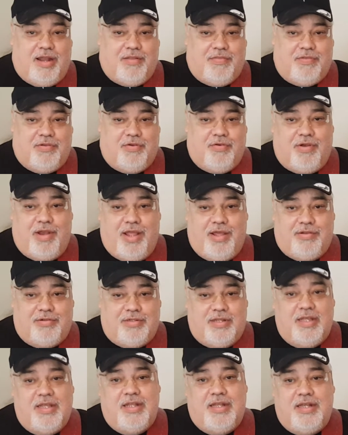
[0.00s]
of the
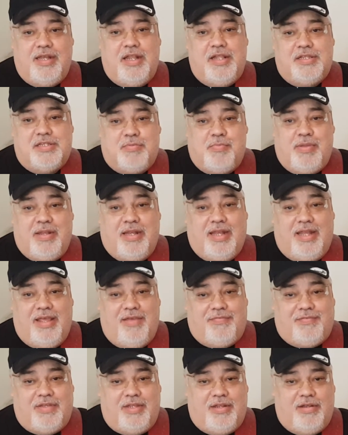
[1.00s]
ground needs to be
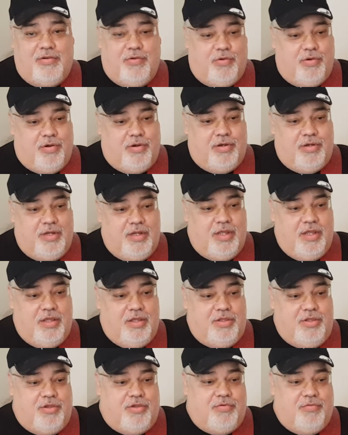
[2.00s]
lifted, or
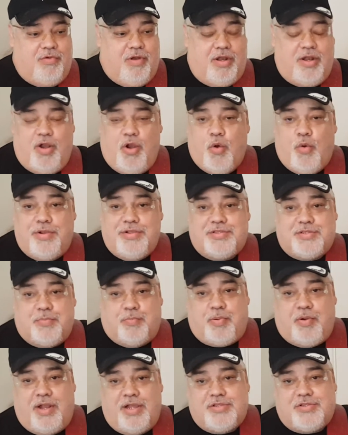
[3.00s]
you can run a noise
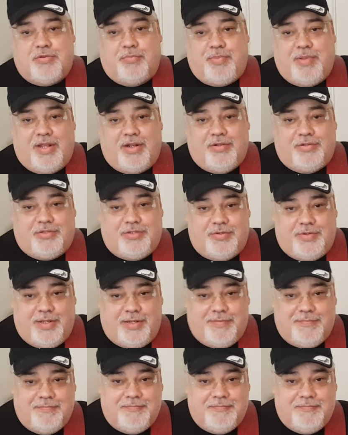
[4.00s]
suppressor pedal to it.